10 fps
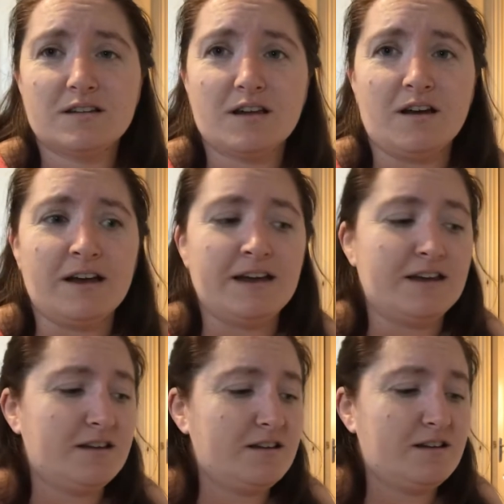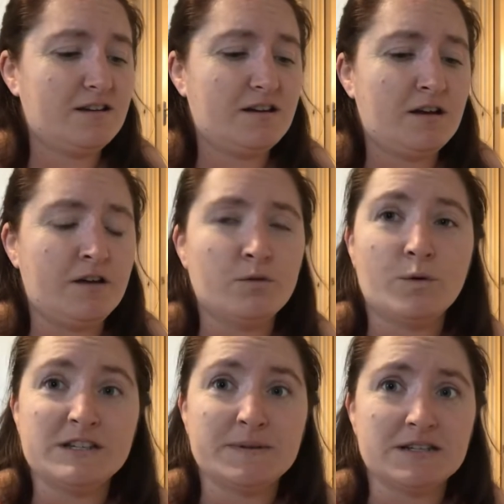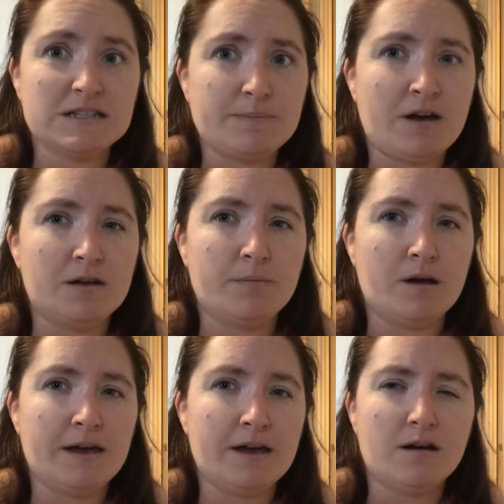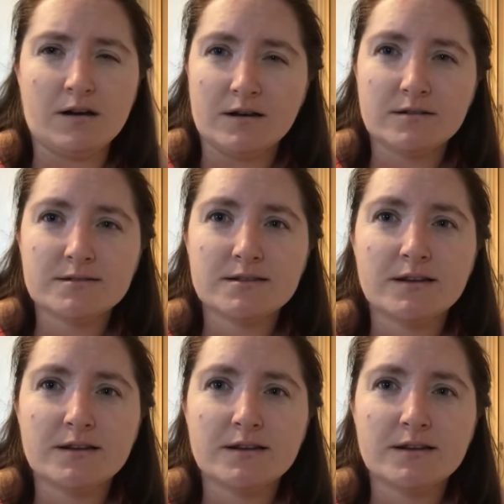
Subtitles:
I've always been inspired by art.